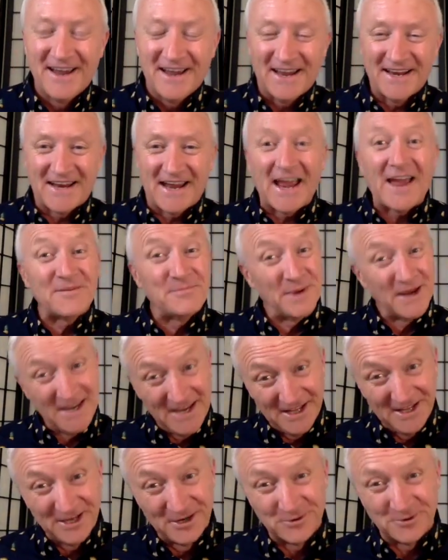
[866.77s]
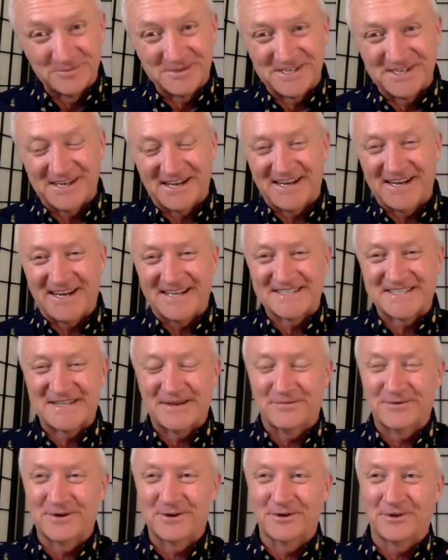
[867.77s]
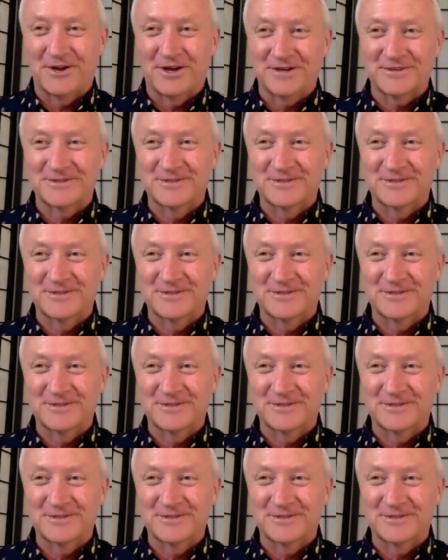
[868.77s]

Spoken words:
and I have my healing group tonight at 7 o'clock,